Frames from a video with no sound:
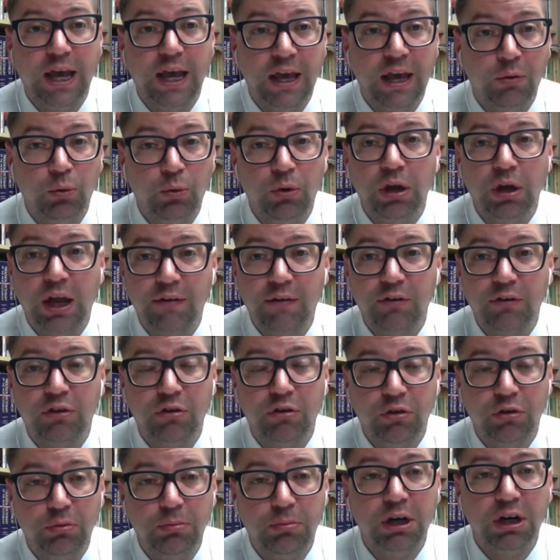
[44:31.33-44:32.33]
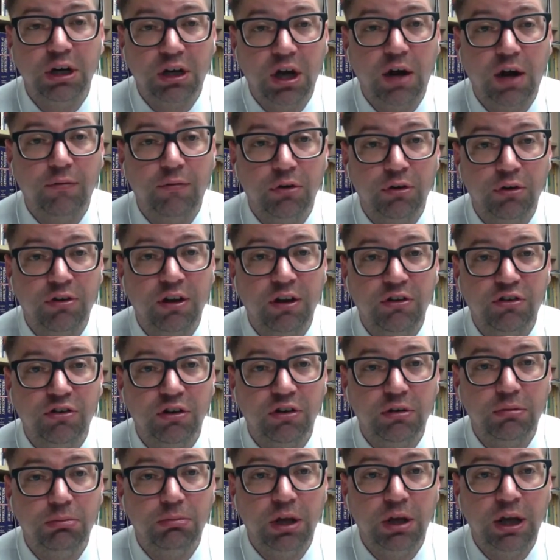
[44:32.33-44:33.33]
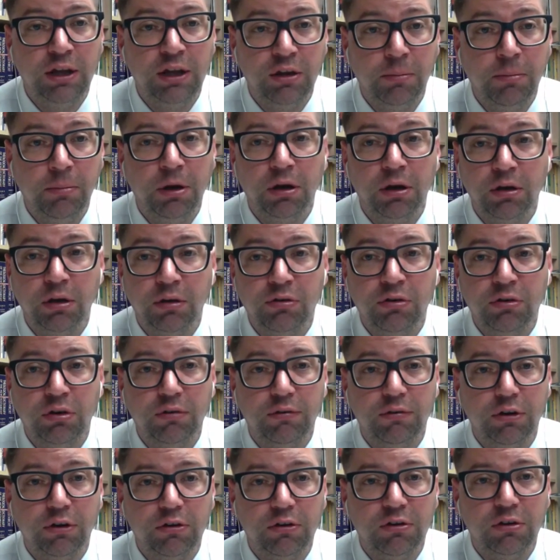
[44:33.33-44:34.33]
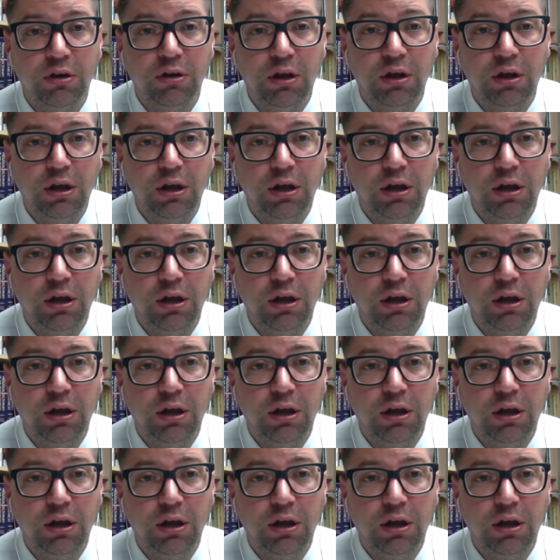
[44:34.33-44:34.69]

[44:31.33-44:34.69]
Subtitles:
and we'll have a 2-minute conversation in the middle of the service.